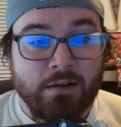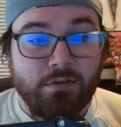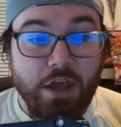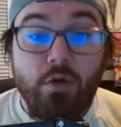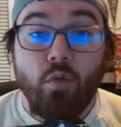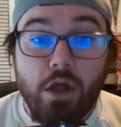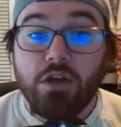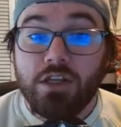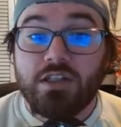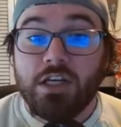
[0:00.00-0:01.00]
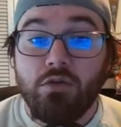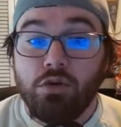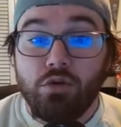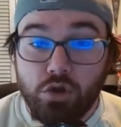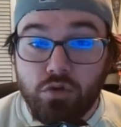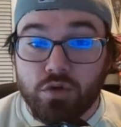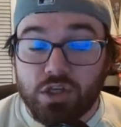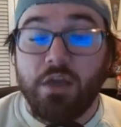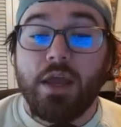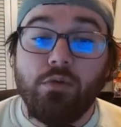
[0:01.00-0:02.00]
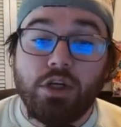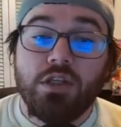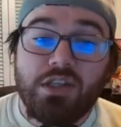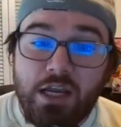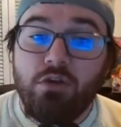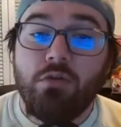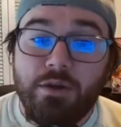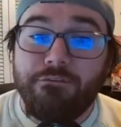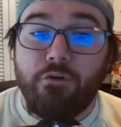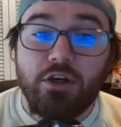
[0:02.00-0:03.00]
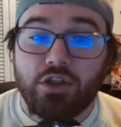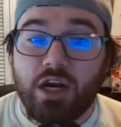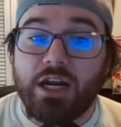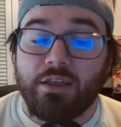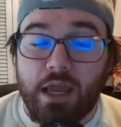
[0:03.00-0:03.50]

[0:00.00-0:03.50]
they will continue to lose. They will continue to be frustrating.